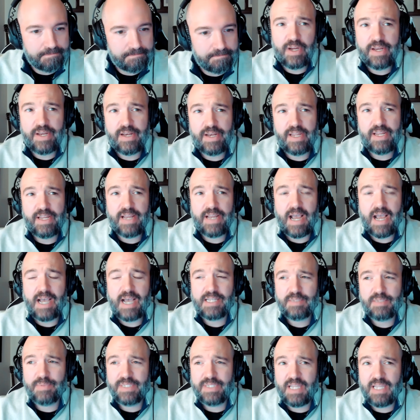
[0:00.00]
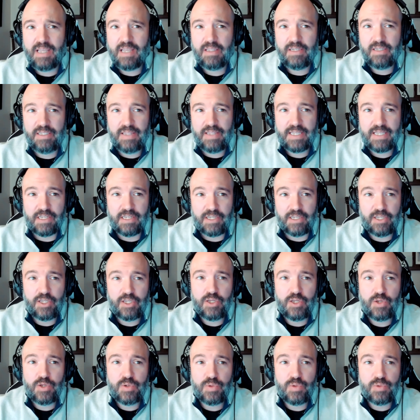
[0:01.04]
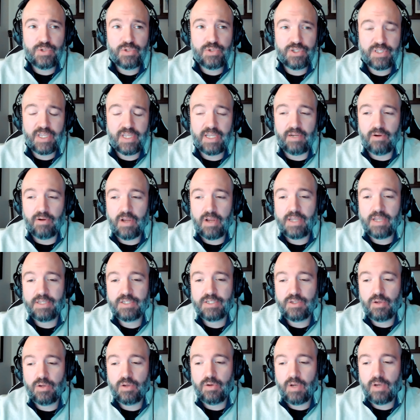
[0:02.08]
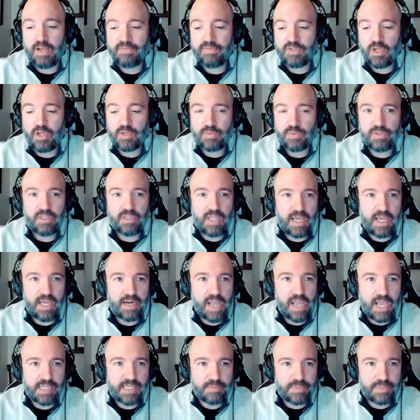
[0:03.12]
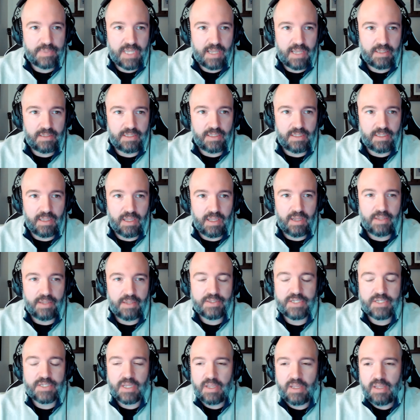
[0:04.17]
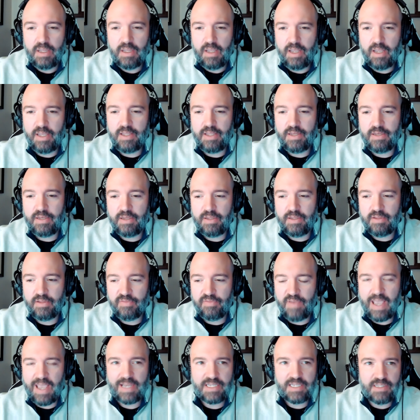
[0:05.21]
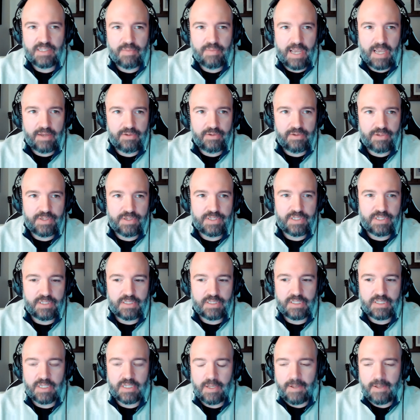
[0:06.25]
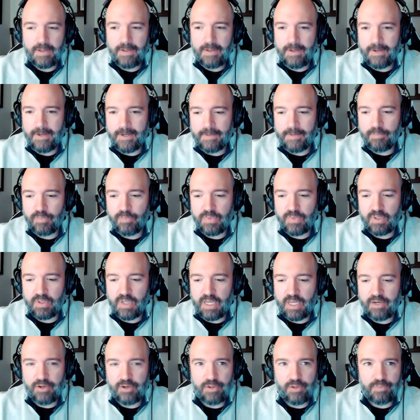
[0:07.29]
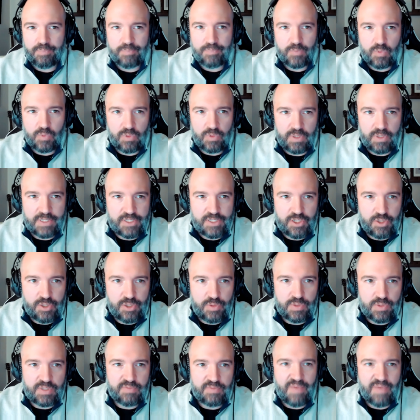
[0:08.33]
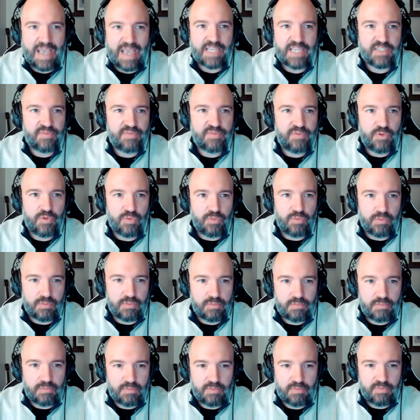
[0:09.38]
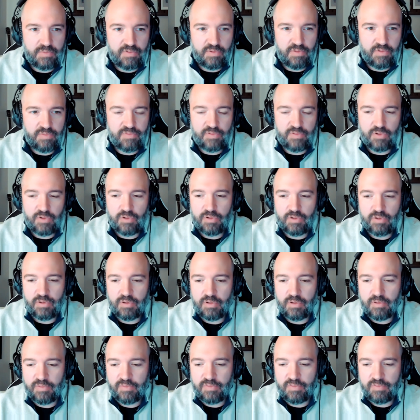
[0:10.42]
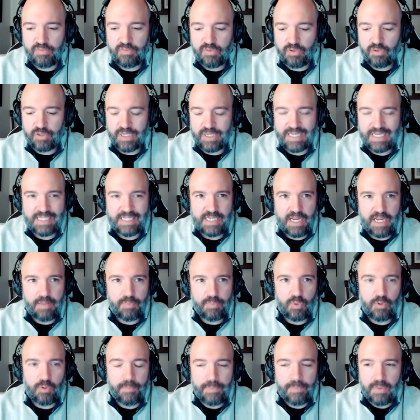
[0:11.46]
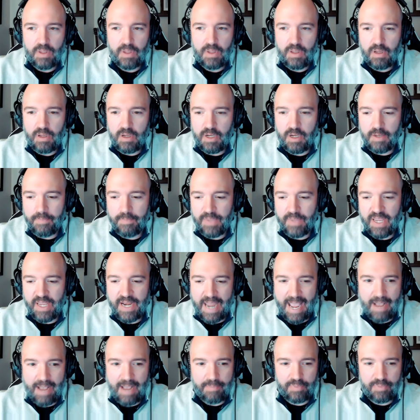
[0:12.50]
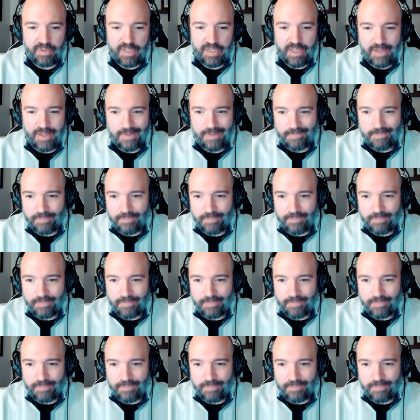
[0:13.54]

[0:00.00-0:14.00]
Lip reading: And hospitality, that's a huge thing, right? So I've talked with a lot of hospitality clients, and the fact of the matter is, I don't know, let's use fast food for an example. An applicant,